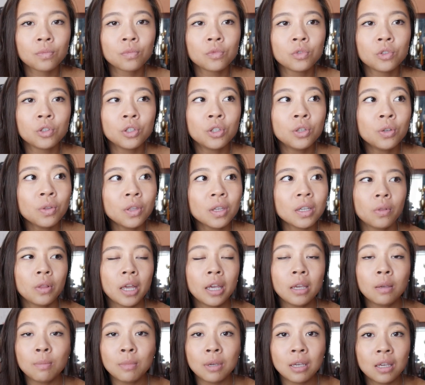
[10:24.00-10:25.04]
to do this.
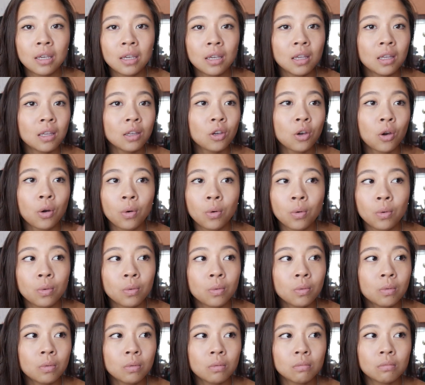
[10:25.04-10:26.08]
Like me,
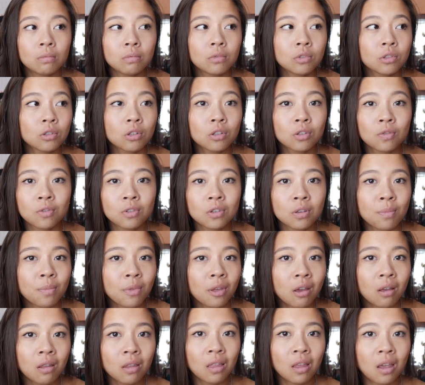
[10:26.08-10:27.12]
go search for
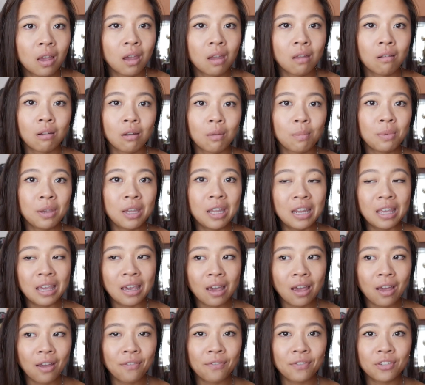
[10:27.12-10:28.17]
something online on a
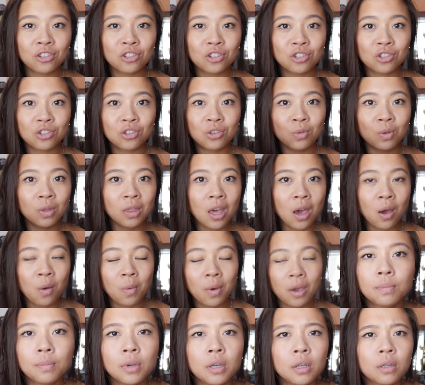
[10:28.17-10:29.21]
PDF and just do it that
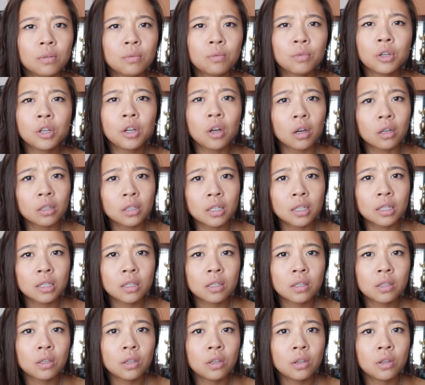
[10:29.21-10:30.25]
way. But
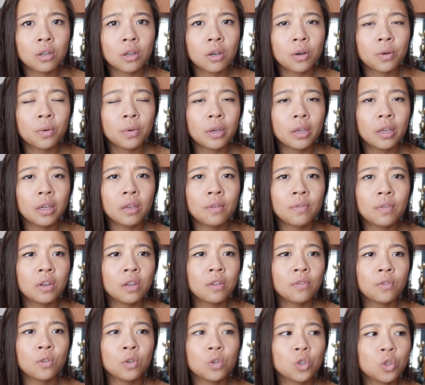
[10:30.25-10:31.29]
regardless, even
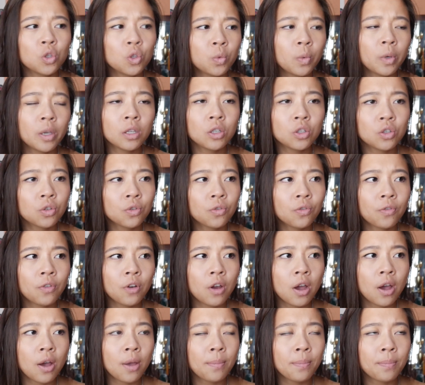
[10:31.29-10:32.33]
if you switch
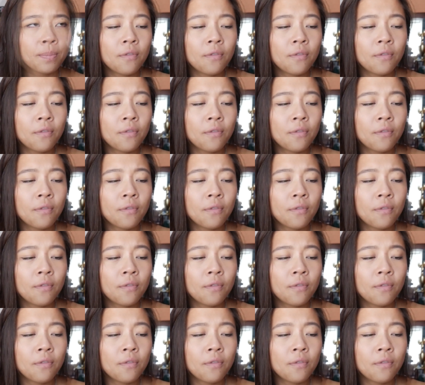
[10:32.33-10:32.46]
from